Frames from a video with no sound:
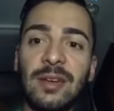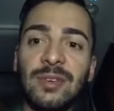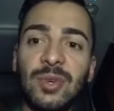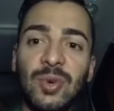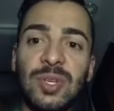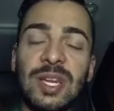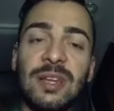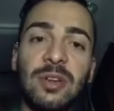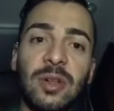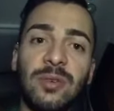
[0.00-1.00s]
good
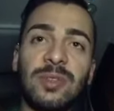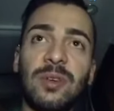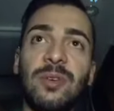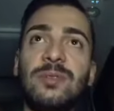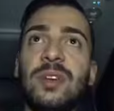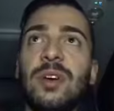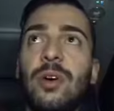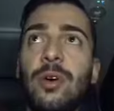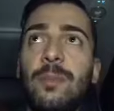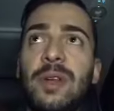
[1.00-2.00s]
in close hold,
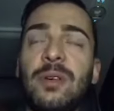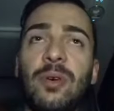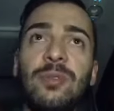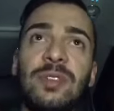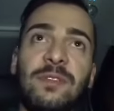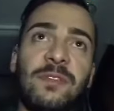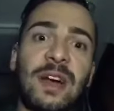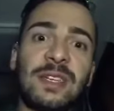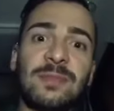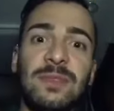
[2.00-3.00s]
open hold,
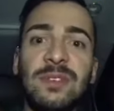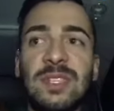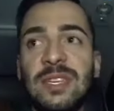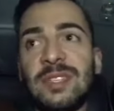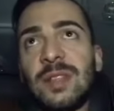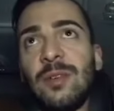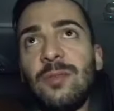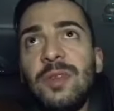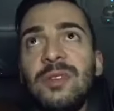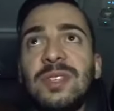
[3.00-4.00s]
fast music, slow
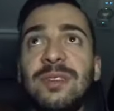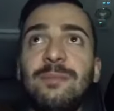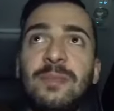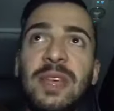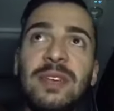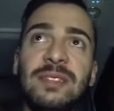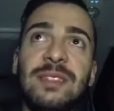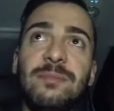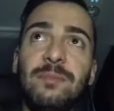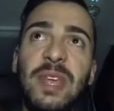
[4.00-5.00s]
music,
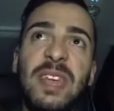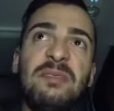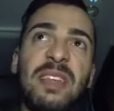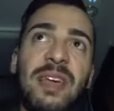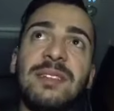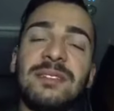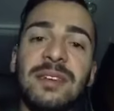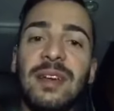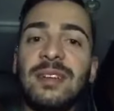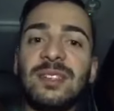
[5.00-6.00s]
big dance,
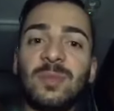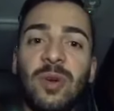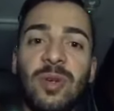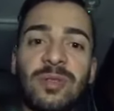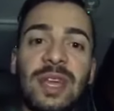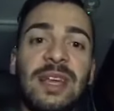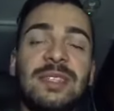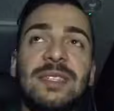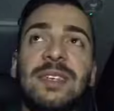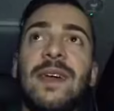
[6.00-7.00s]
small
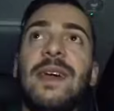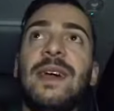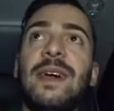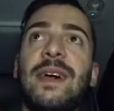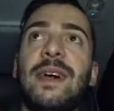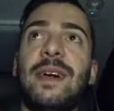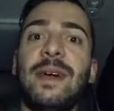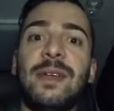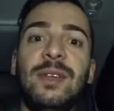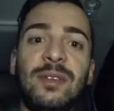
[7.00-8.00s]
dance,
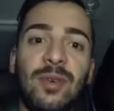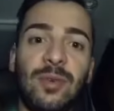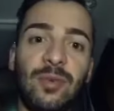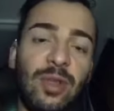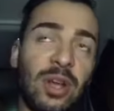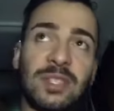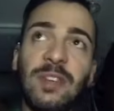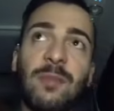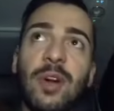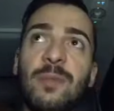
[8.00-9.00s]
you know, lots
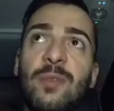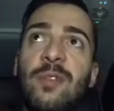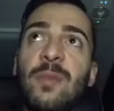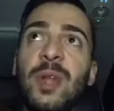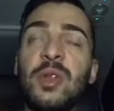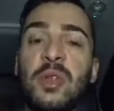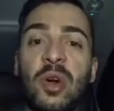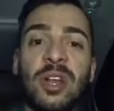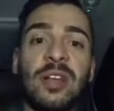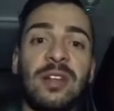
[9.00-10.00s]
of body movement,
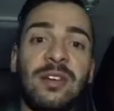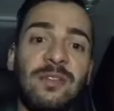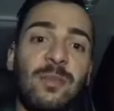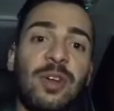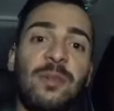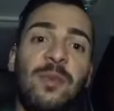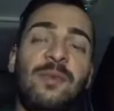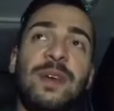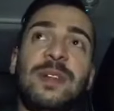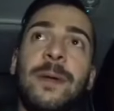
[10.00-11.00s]
not a lot of body
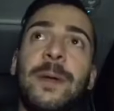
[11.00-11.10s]
movement,